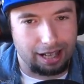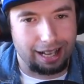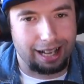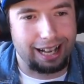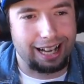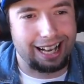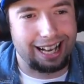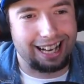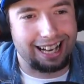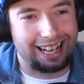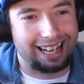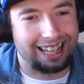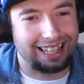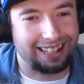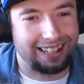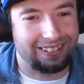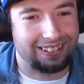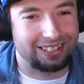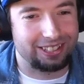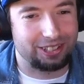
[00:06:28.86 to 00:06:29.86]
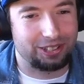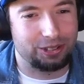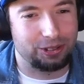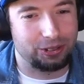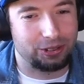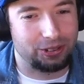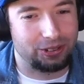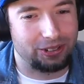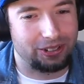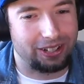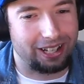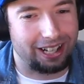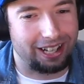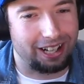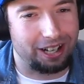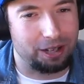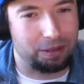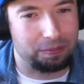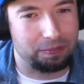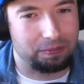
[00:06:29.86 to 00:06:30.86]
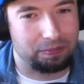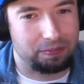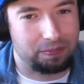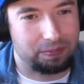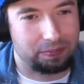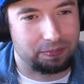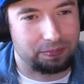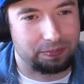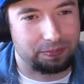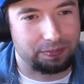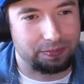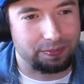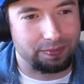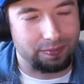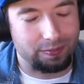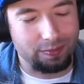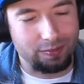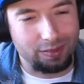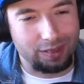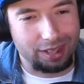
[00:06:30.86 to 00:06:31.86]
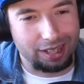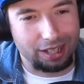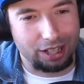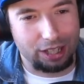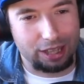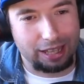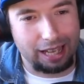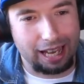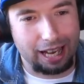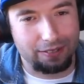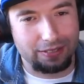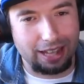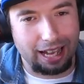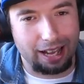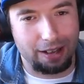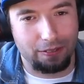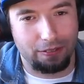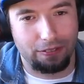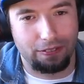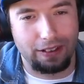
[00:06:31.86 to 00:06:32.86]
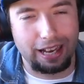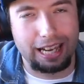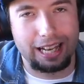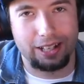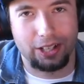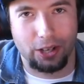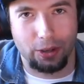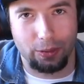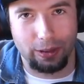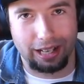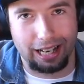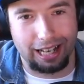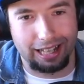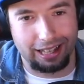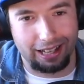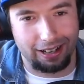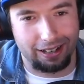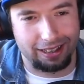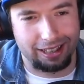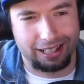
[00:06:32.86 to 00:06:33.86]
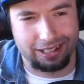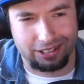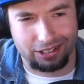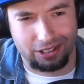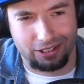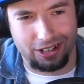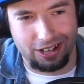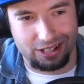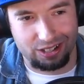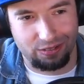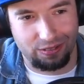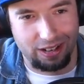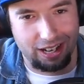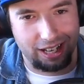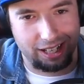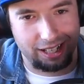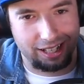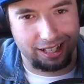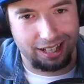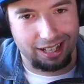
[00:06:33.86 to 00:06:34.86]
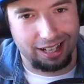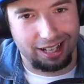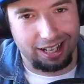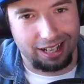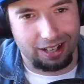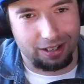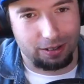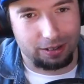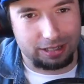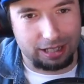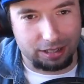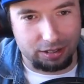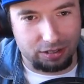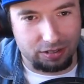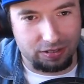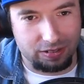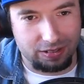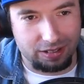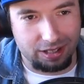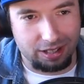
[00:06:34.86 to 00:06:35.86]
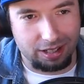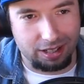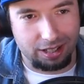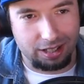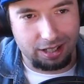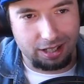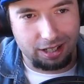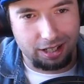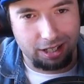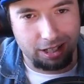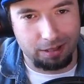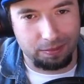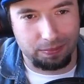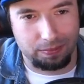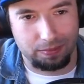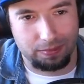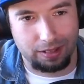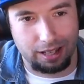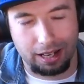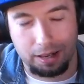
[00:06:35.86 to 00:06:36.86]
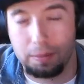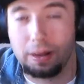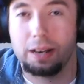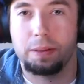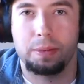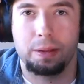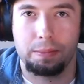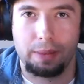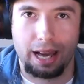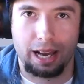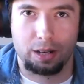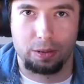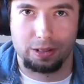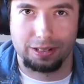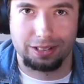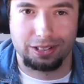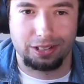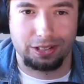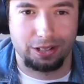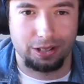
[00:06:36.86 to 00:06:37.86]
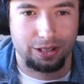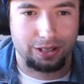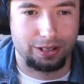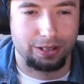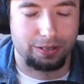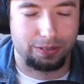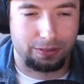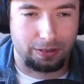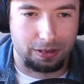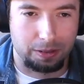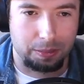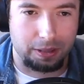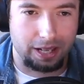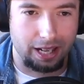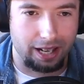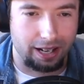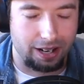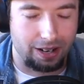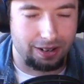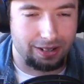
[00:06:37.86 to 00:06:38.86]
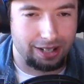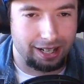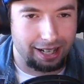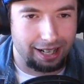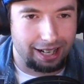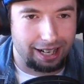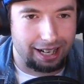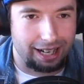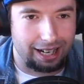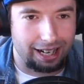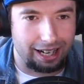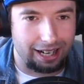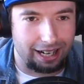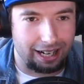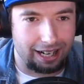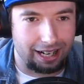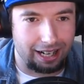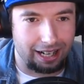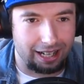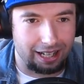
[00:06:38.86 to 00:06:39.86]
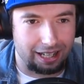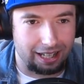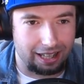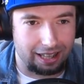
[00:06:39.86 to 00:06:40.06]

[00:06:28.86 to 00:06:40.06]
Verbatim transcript: Ah, that was a cool um they have that fade going on there. I think it's a crossfade where it's like snap and it might have been backwards too for the piano. Uh